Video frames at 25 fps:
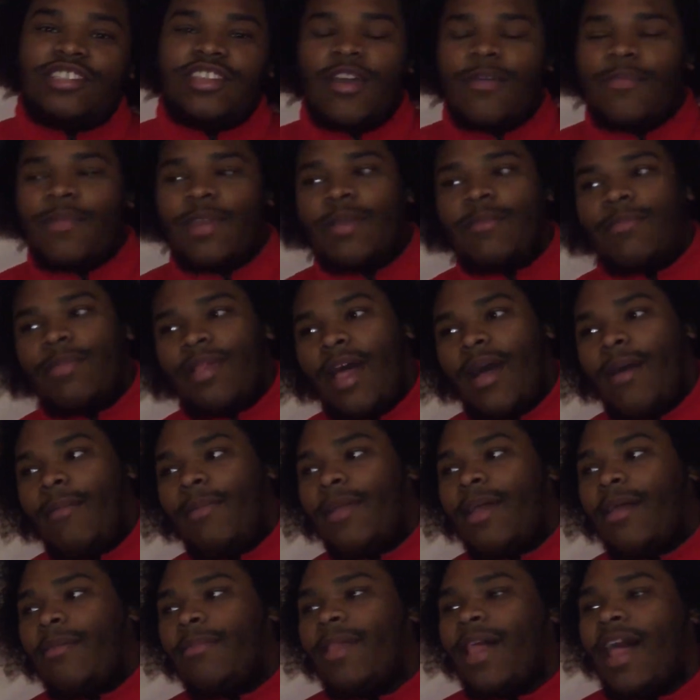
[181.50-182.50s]
is coming blah
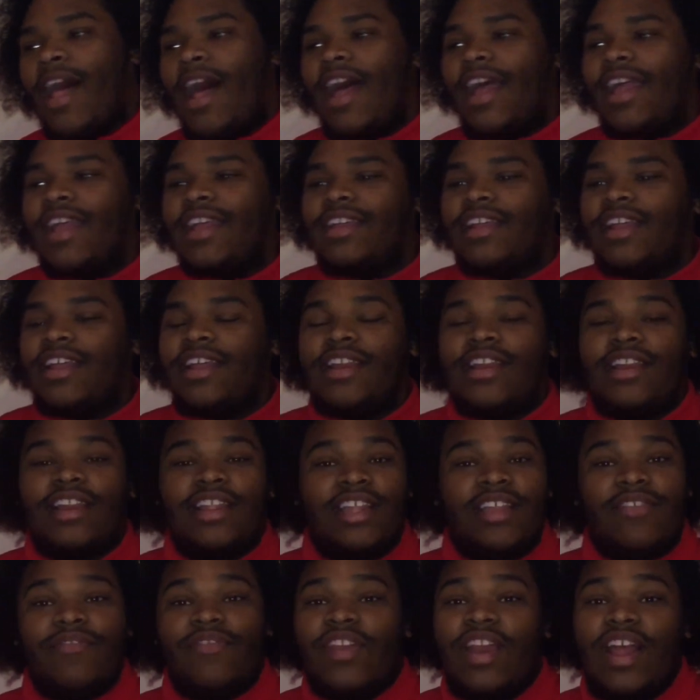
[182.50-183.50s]
blah blah and then
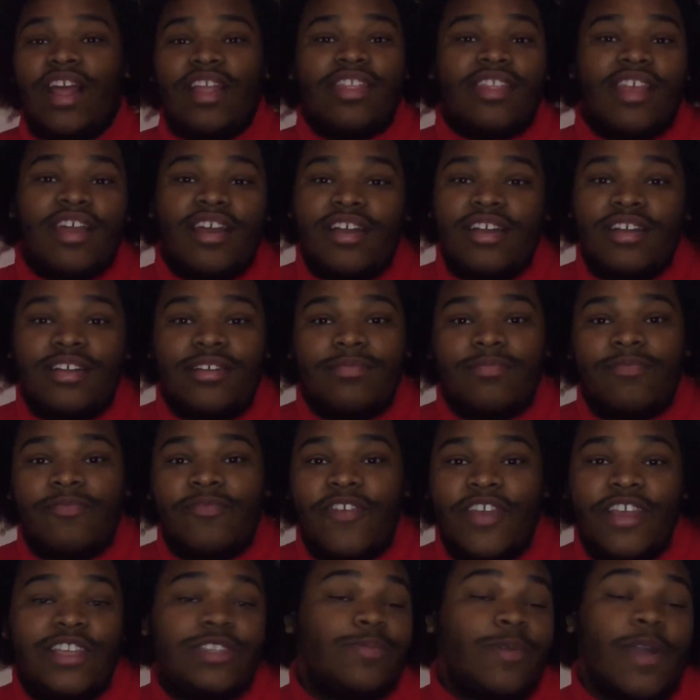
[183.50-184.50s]
even on the um,
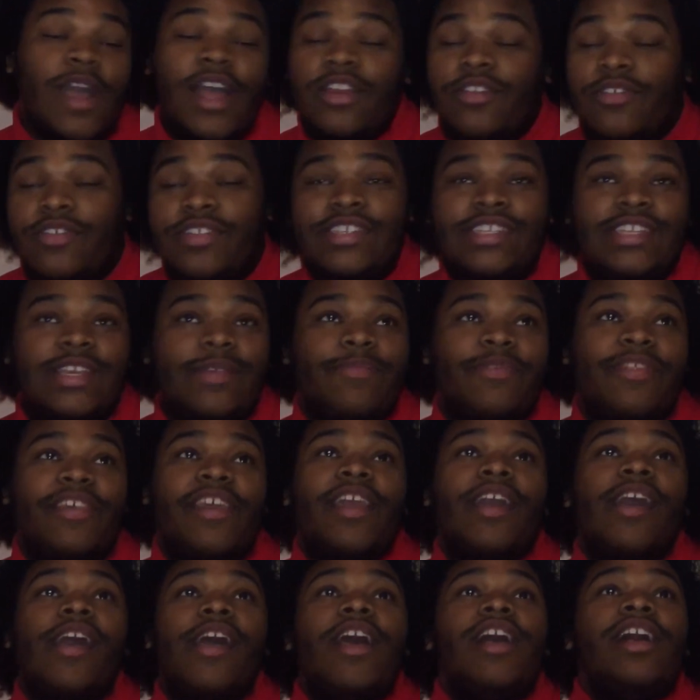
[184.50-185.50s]
Facebook I do the same
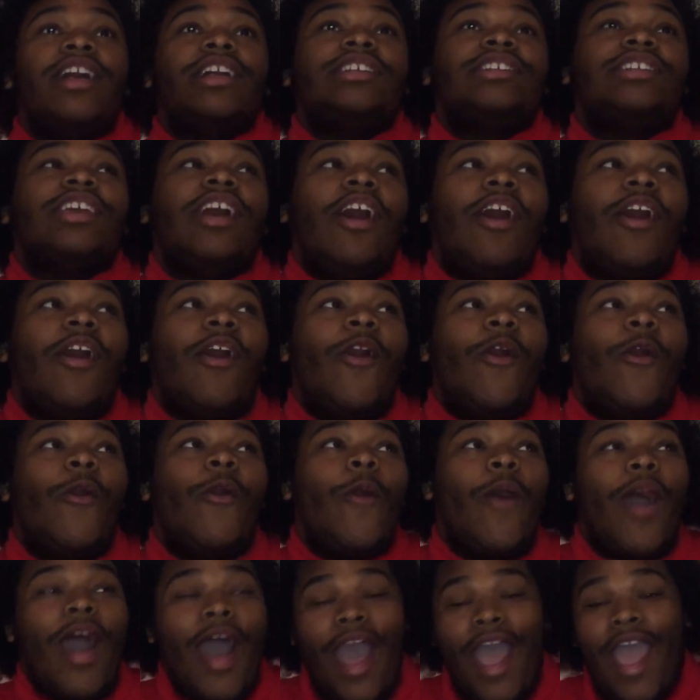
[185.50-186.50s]
thing
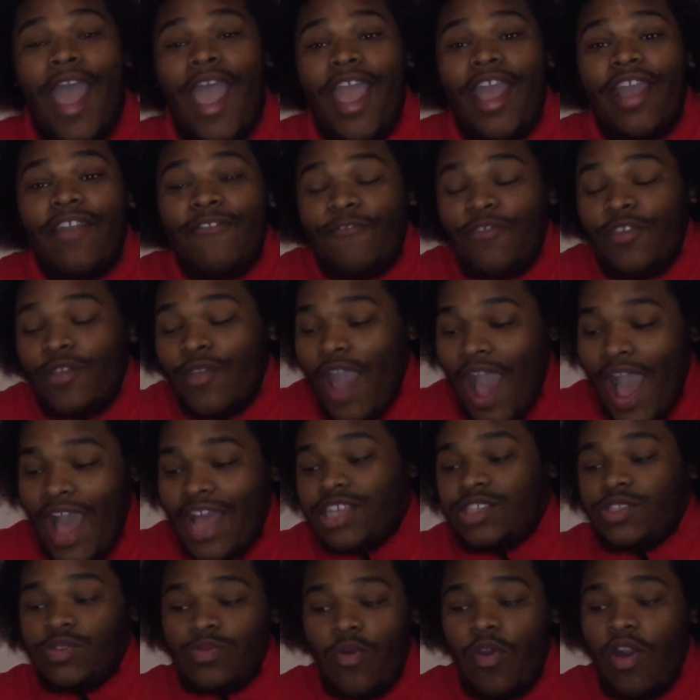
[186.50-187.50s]
so if you
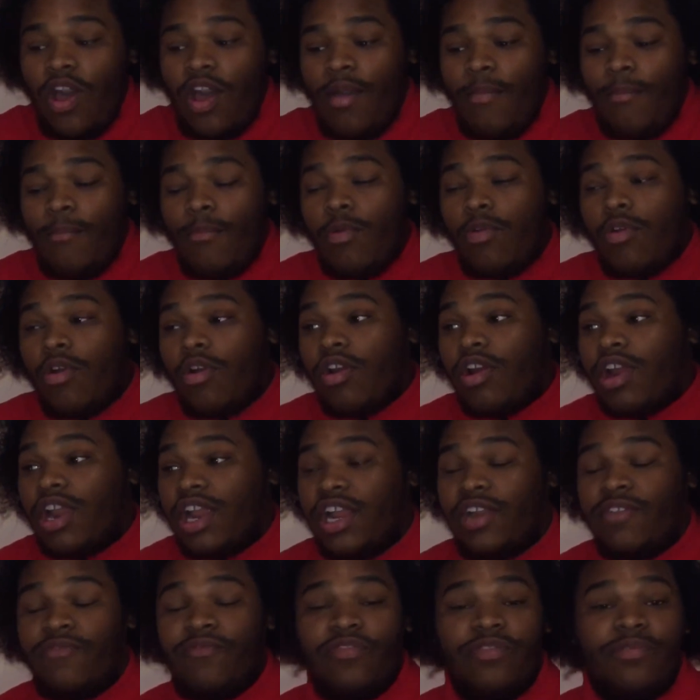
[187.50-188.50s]
guys want more
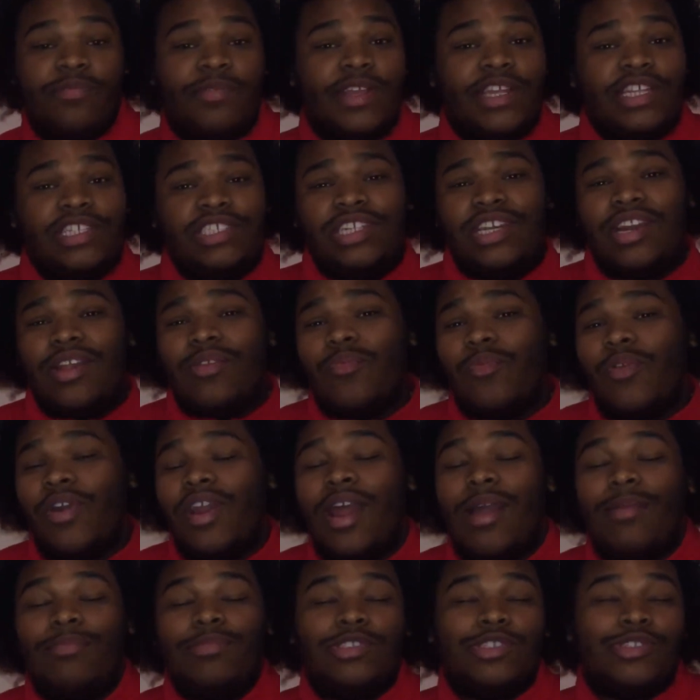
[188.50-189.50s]
information on what
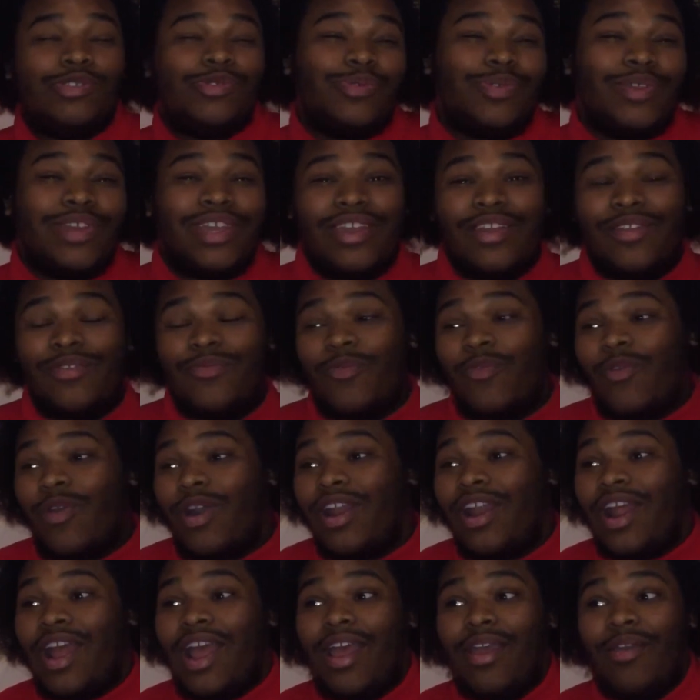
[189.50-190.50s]
I'm doing and
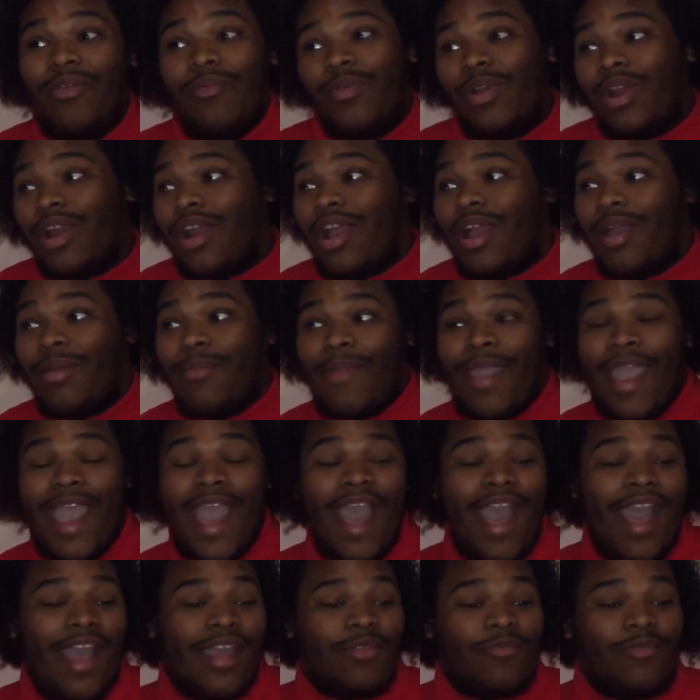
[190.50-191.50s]
what I where I'm
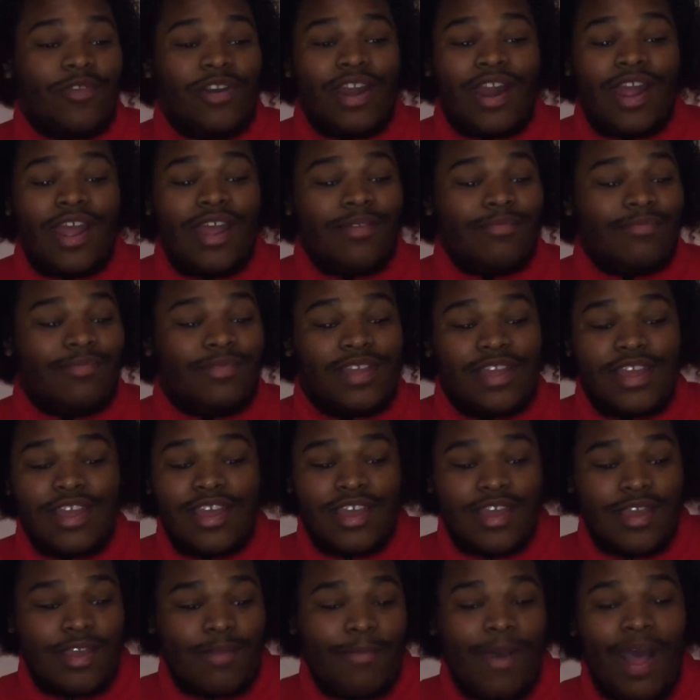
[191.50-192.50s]
at and what I'm
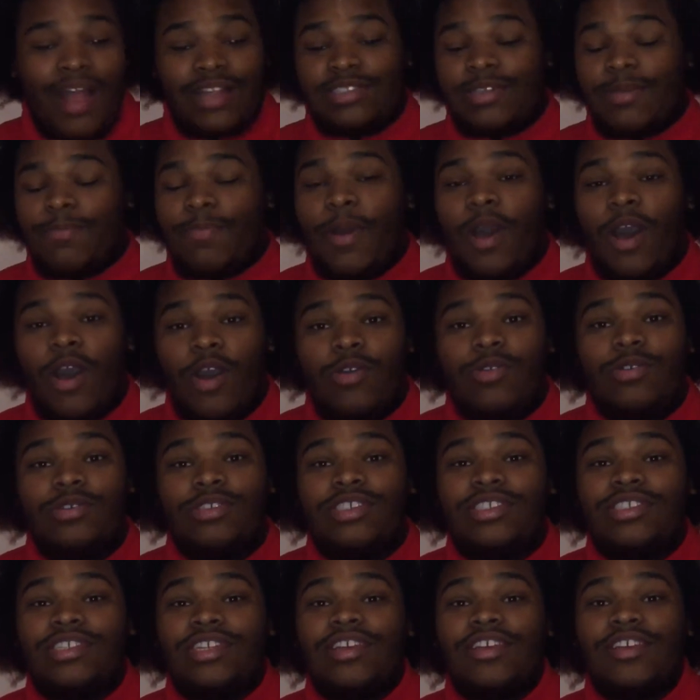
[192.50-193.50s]
about to
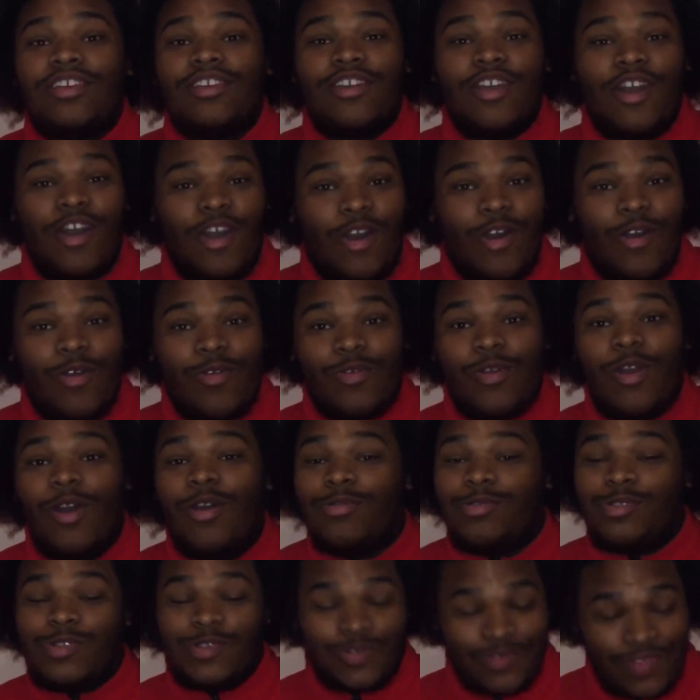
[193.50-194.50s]
post go
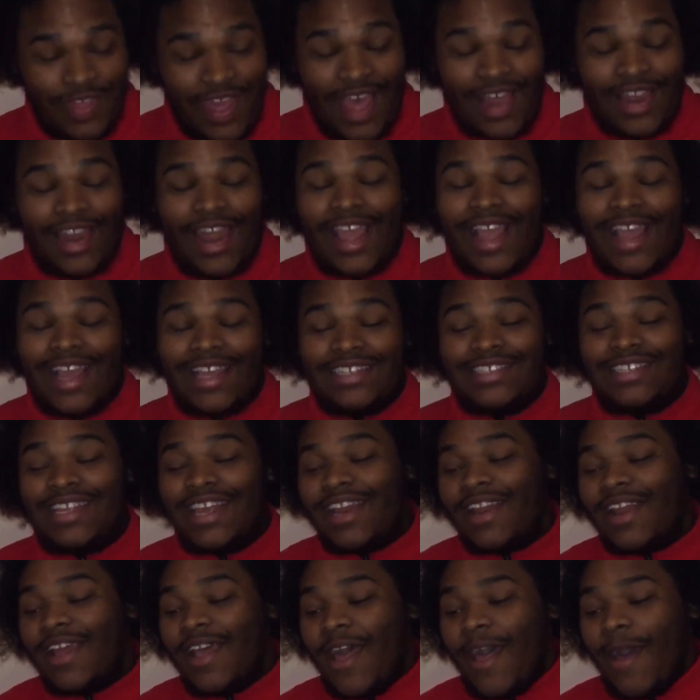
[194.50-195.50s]
go do that like I
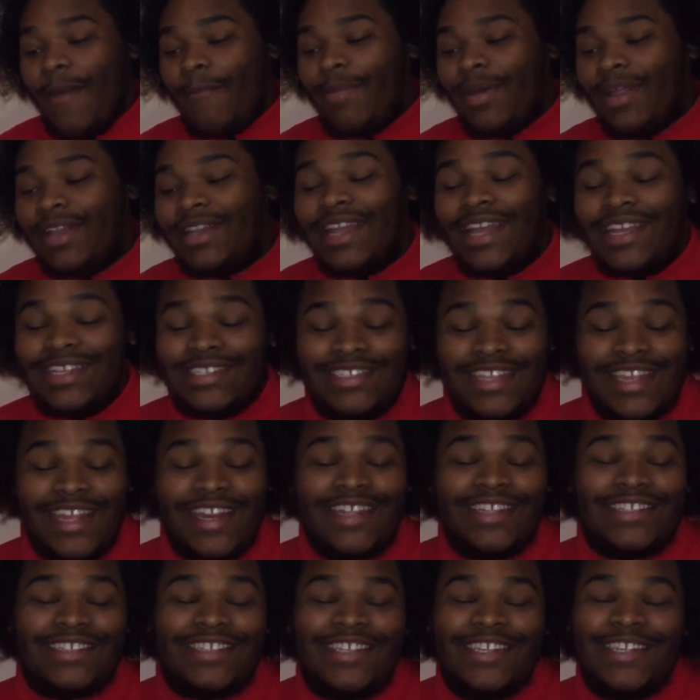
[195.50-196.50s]
said but let's
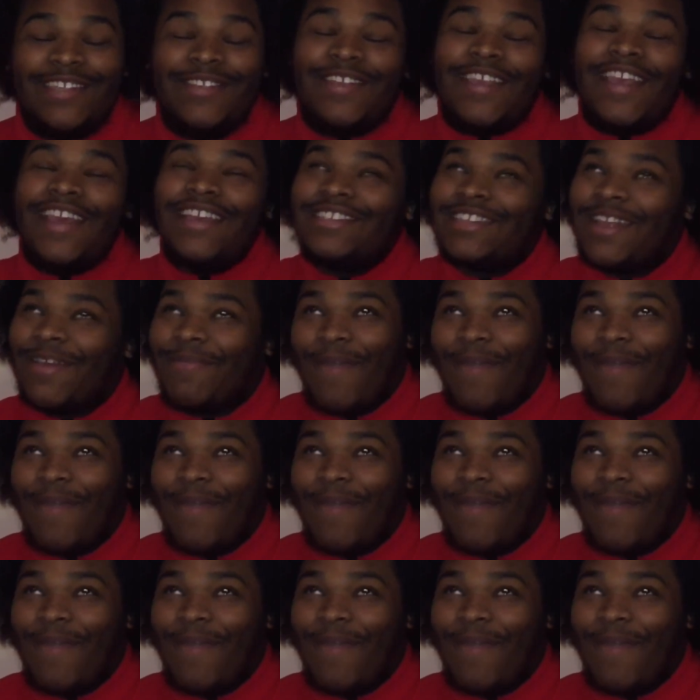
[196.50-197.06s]
get into this because